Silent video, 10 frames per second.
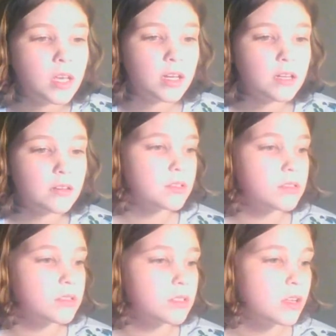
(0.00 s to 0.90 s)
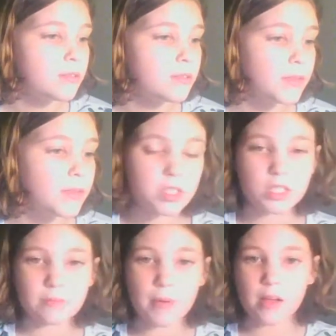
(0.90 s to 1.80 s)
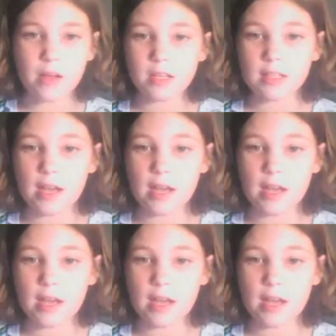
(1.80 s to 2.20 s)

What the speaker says: and it was spotted.